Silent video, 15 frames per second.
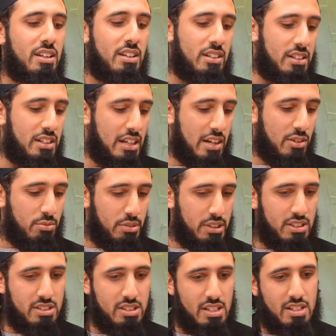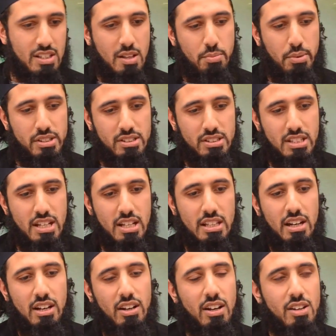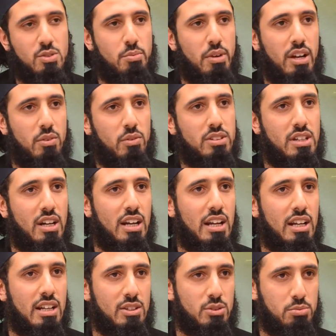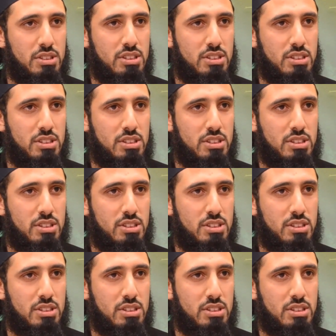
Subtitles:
and allowing me to sit in their presence here, that Allah subhanahu wa ta'ala allows me